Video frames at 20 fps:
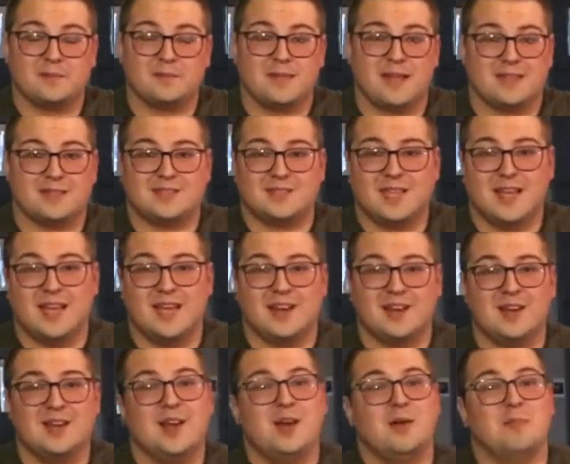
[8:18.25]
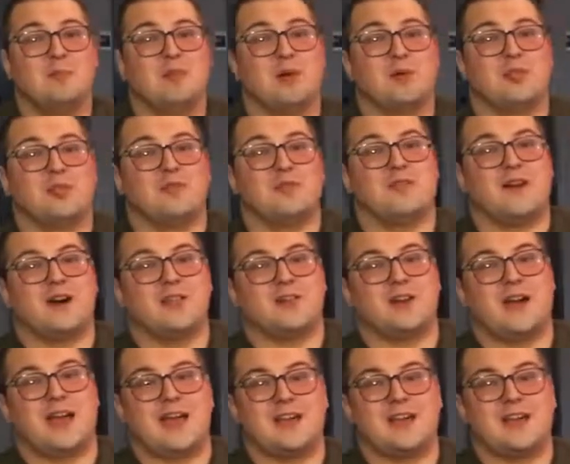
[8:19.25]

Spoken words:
That said, both the Father